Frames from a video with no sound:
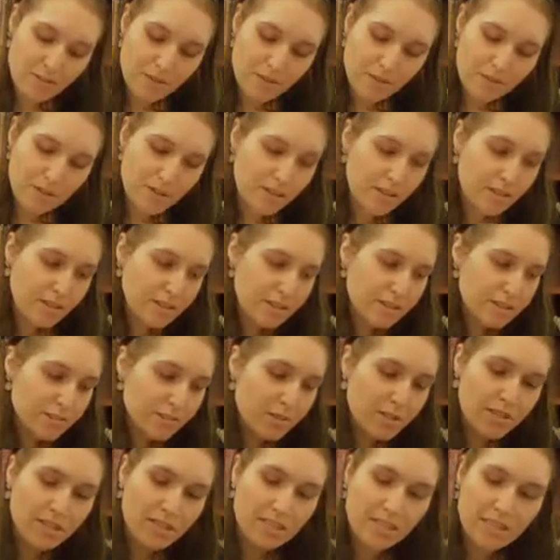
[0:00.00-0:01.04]
our
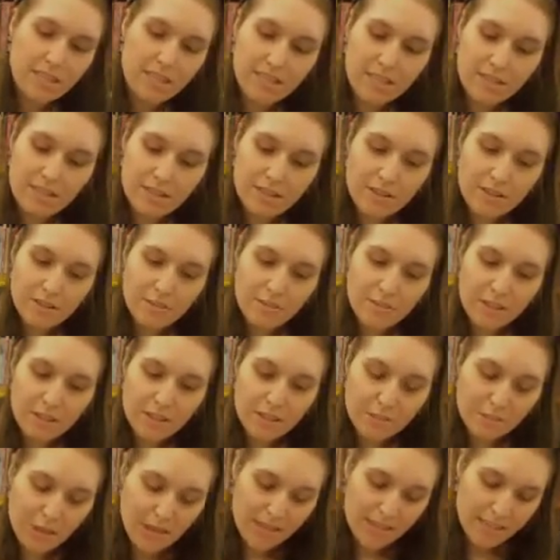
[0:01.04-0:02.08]
doily with
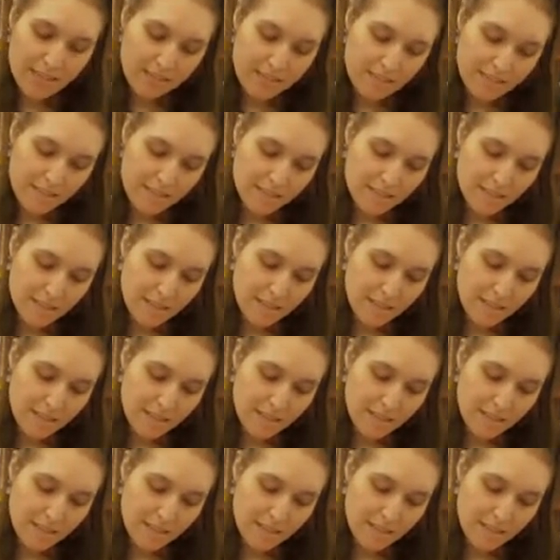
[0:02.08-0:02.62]
the paint,